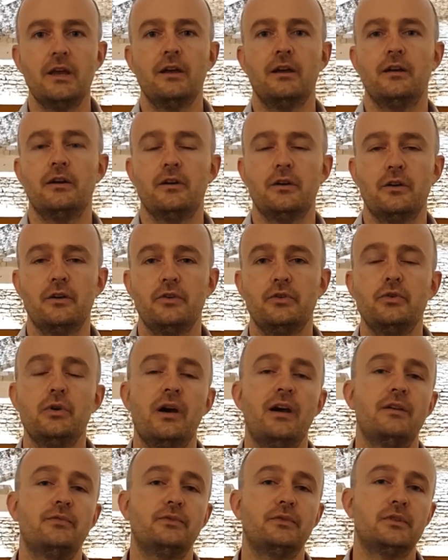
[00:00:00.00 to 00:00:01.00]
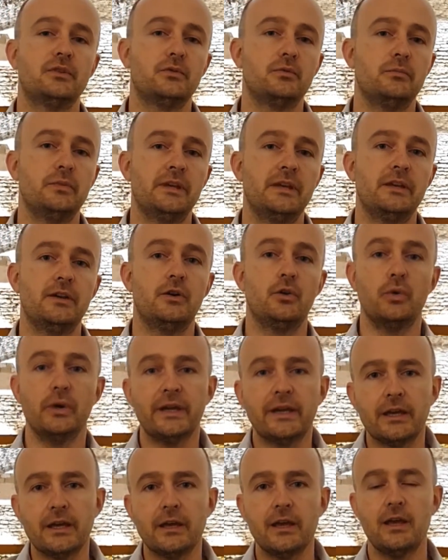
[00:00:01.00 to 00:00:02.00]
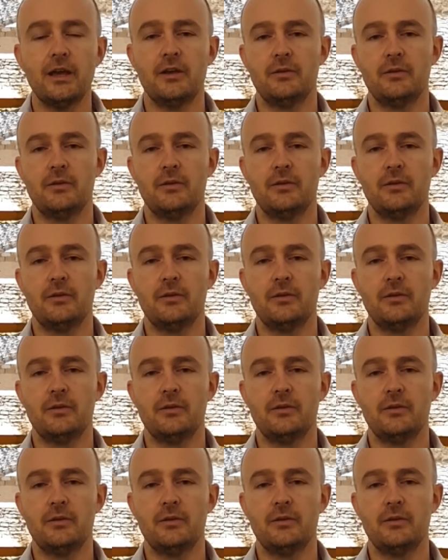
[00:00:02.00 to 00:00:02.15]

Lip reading: you have to be quick,